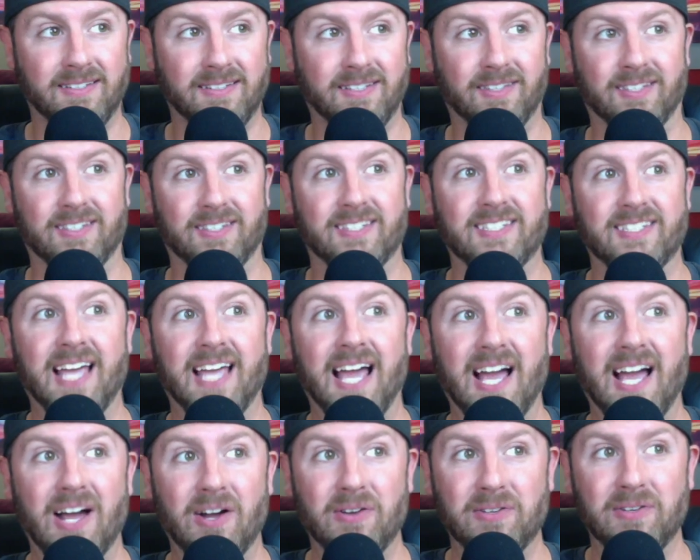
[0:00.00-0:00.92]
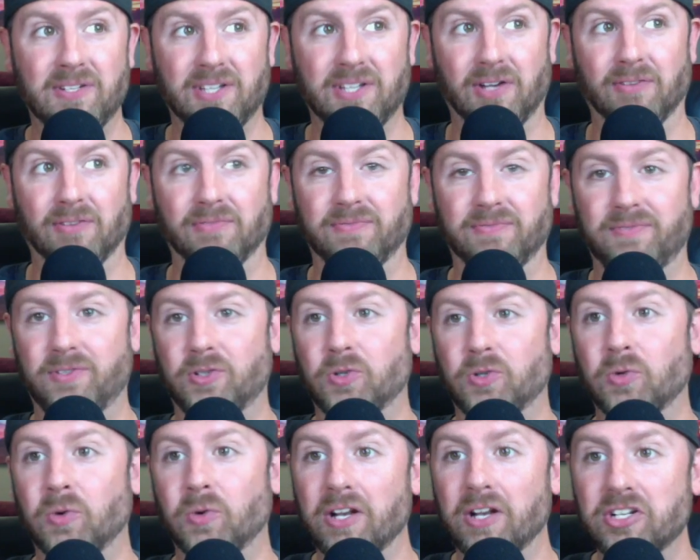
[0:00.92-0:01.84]
the sound of
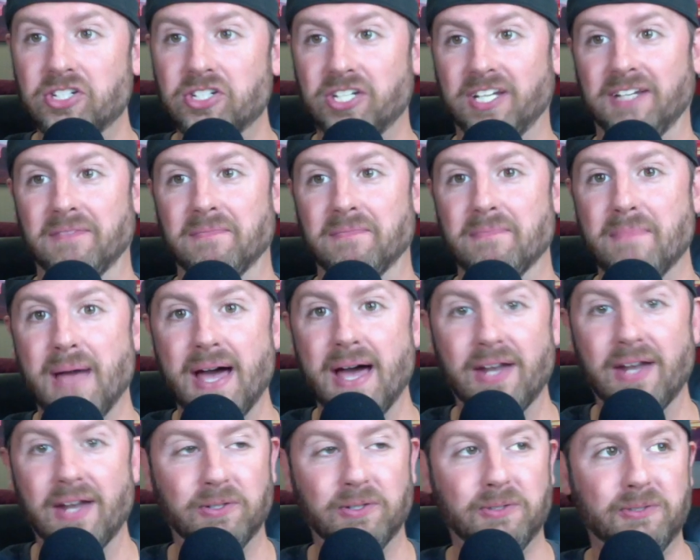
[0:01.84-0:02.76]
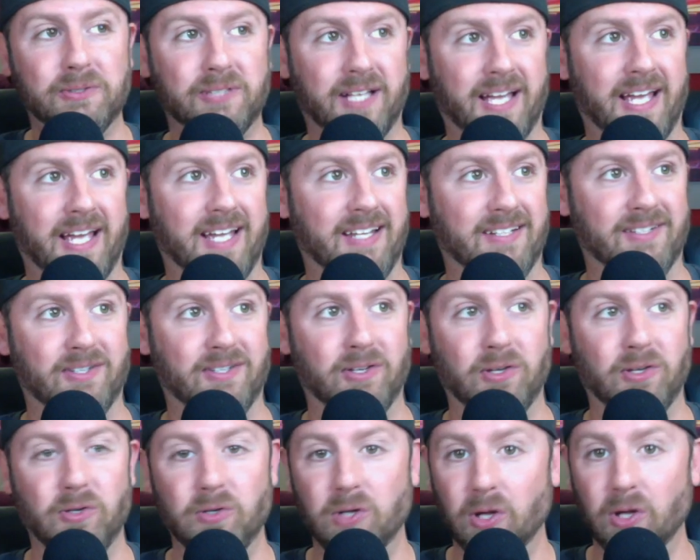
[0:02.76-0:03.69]
crunching metal and
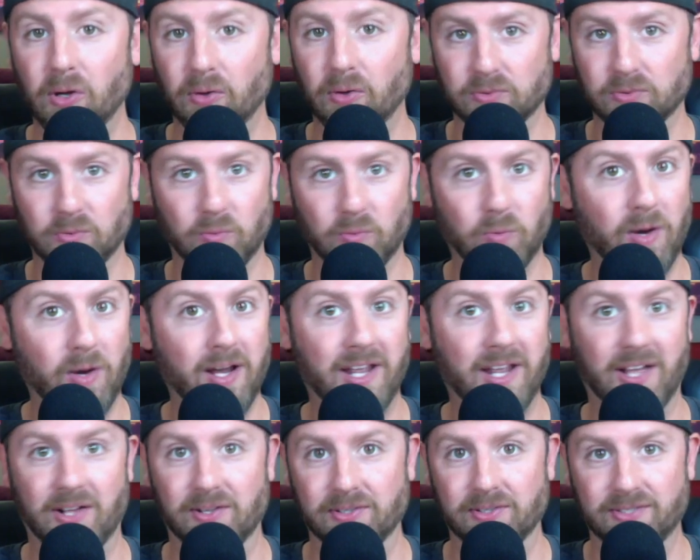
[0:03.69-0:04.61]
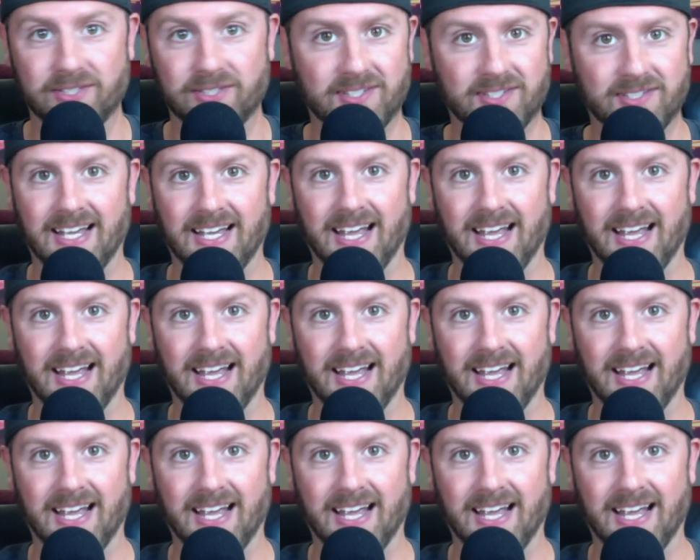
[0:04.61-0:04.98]
who knows what else.